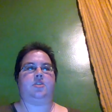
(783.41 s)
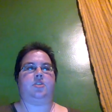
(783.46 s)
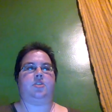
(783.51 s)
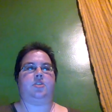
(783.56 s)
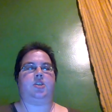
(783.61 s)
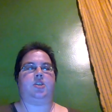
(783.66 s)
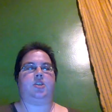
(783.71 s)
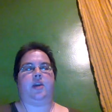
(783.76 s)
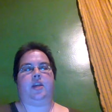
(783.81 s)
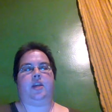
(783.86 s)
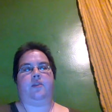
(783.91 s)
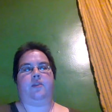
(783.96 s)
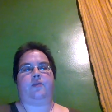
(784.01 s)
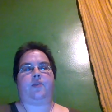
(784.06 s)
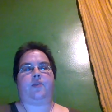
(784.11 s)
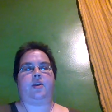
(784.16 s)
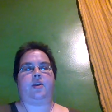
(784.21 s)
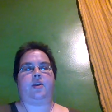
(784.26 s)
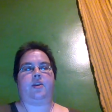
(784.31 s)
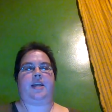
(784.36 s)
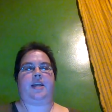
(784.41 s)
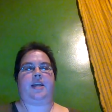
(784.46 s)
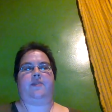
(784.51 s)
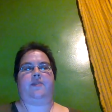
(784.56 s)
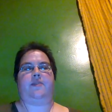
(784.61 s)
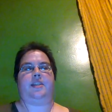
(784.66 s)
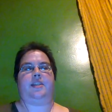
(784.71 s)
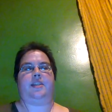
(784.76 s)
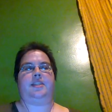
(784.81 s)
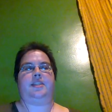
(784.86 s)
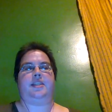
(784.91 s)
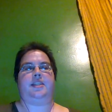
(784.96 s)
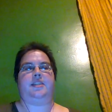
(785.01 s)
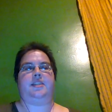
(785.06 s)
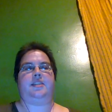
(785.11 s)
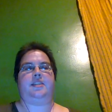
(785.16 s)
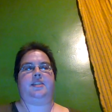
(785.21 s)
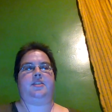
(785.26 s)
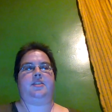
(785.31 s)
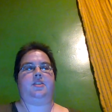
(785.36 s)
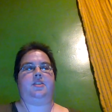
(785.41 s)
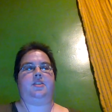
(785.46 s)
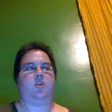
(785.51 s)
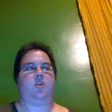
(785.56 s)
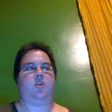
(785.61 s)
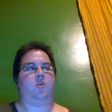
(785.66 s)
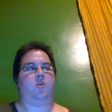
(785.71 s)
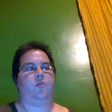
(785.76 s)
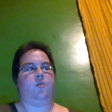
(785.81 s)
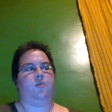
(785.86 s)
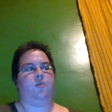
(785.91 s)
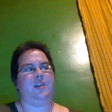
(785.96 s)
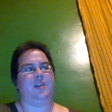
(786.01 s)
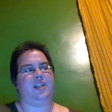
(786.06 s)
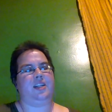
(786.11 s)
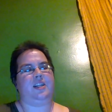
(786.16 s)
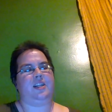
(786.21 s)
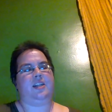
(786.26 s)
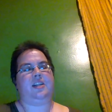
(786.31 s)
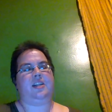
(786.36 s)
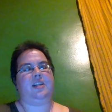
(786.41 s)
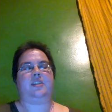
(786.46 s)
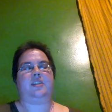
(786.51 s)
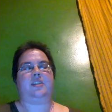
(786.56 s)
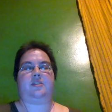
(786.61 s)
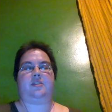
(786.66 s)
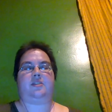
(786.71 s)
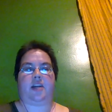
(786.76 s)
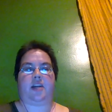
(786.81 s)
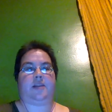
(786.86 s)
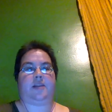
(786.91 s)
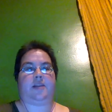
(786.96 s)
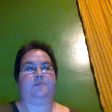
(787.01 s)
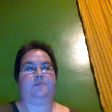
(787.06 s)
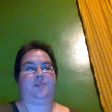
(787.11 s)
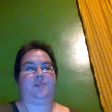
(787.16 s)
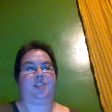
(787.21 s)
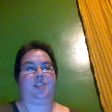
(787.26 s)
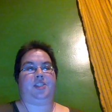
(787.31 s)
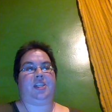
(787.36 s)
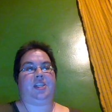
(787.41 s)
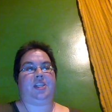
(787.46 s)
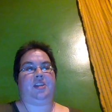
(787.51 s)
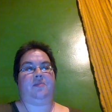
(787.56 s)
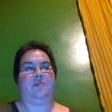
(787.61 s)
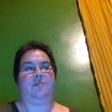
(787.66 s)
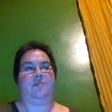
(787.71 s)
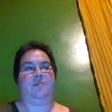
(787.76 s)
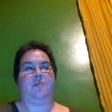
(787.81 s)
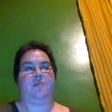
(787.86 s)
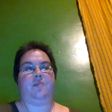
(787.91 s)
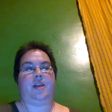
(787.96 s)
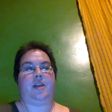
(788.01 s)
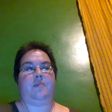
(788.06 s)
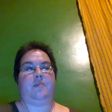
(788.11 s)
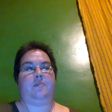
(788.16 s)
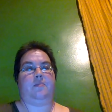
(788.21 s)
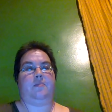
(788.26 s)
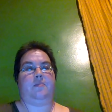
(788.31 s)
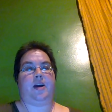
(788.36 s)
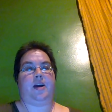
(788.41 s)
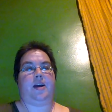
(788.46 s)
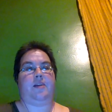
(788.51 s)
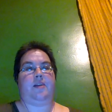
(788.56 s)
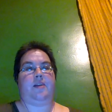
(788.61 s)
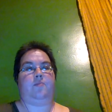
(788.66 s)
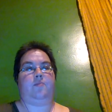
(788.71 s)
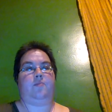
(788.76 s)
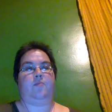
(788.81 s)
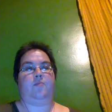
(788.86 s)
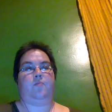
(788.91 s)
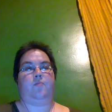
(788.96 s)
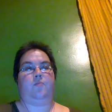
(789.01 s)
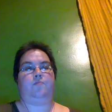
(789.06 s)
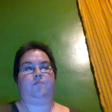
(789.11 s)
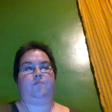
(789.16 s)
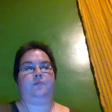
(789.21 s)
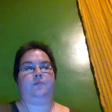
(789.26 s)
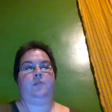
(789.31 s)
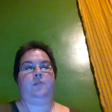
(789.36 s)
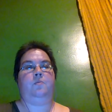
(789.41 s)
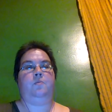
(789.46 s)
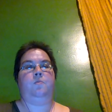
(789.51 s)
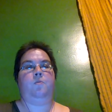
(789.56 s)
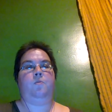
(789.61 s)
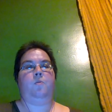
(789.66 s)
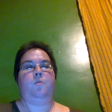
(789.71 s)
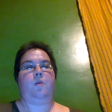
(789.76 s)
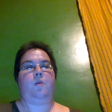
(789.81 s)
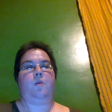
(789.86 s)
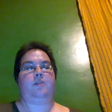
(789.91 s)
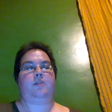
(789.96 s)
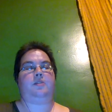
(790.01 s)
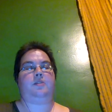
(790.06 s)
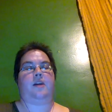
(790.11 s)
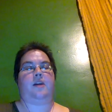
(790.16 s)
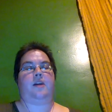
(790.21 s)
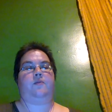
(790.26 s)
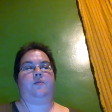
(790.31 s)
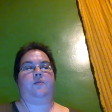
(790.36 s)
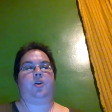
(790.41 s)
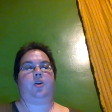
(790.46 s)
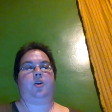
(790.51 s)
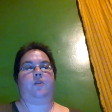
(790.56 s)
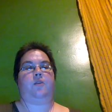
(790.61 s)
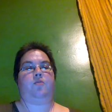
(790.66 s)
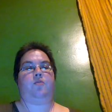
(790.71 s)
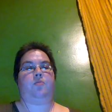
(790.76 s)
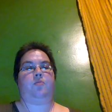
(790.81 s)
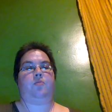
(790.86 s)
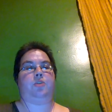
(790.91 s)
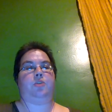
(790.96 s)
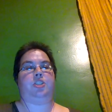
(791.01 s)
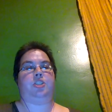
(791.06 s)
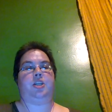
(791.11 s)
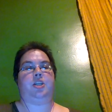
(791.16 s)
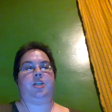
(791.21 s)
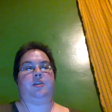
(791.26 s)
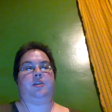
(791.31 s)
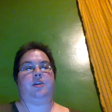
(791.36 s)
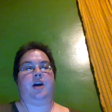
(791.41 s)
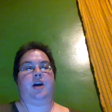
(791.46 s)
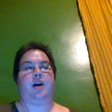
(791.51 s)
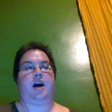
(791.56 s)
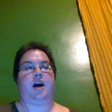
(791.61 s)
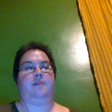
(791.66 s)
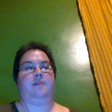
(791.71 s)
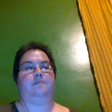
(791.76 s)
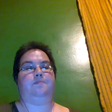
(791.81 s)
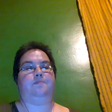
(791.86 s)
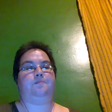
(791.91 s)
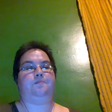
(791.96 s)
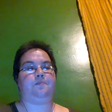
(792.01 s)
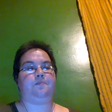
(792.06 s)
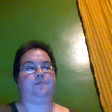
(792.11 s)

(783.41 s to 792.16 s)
showing in the first half of the season. So glad she didn't win, but well done for her for pushing um,